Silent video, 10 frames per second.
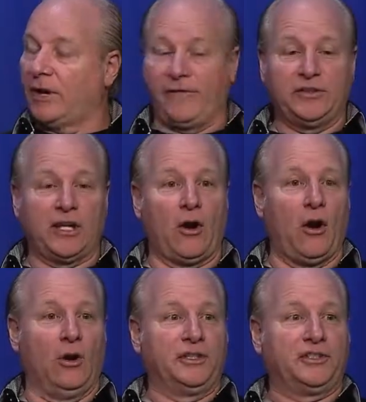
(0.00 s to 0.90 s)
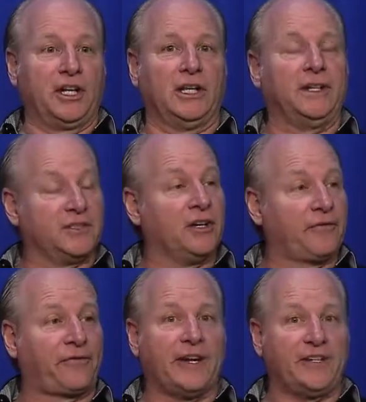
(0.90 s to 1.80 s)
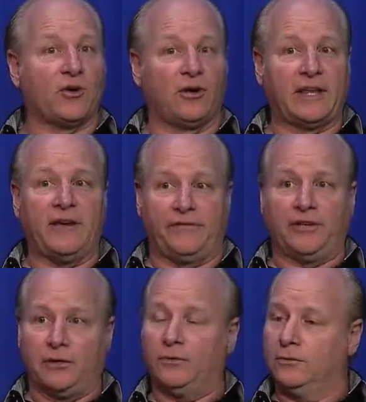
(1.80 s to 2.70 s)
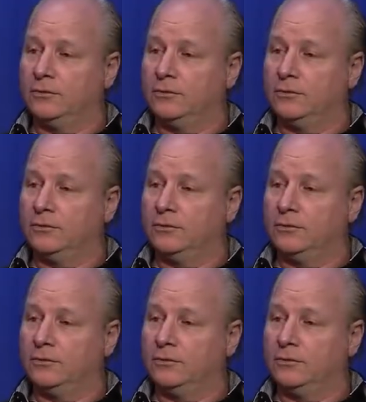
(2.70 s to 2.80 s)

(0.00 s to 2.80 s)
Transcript: But if you said, oh, it's chilly, it's going to freeze all day for you.